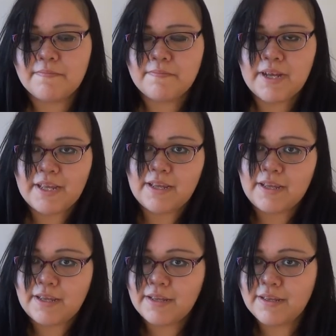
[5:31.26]

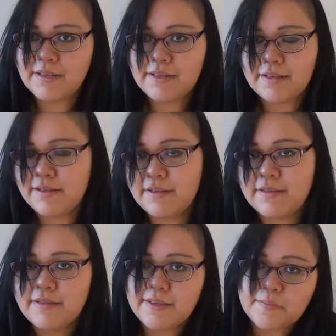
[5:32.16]

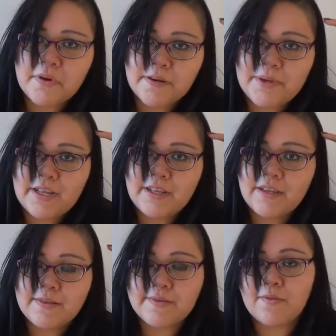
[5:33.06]
this part of my
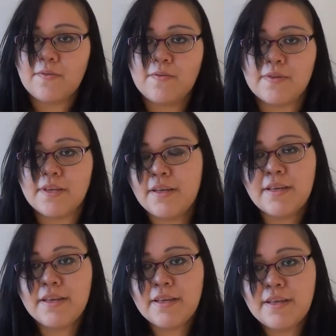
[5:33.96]
head gets cold
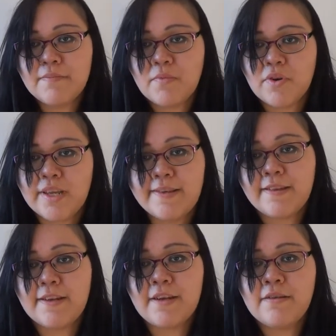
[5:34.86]
more
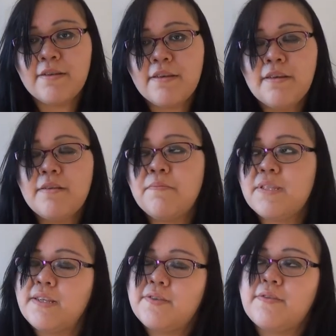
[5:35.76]
easily now.
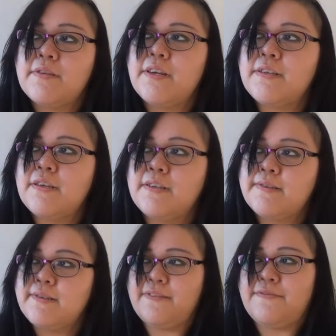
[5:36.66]
But that's alright,
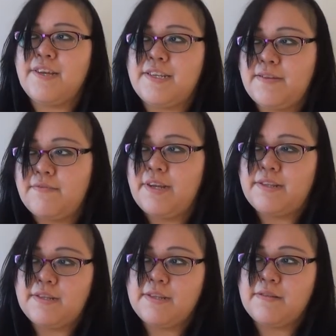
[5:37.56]
because if I did
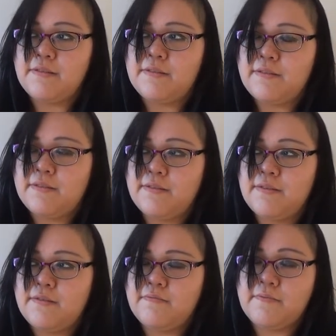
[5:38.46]
wait till
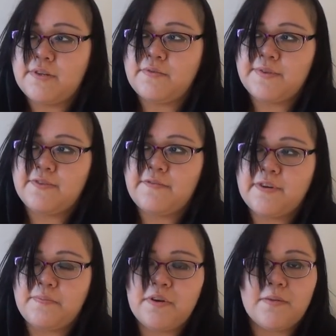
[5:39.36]
winter was
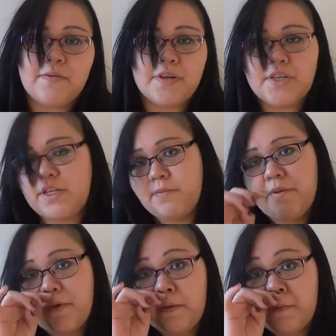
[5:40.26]
over, I probably would have changed
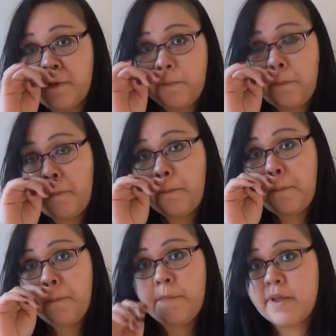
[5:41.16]
my mind. But
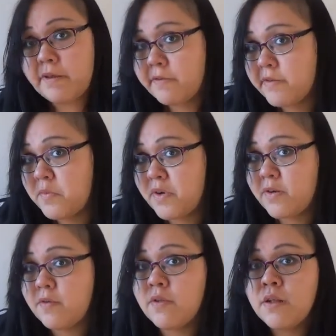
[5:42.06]
yeah, it's
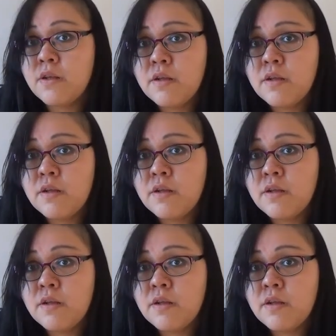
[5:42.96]
pretty cool.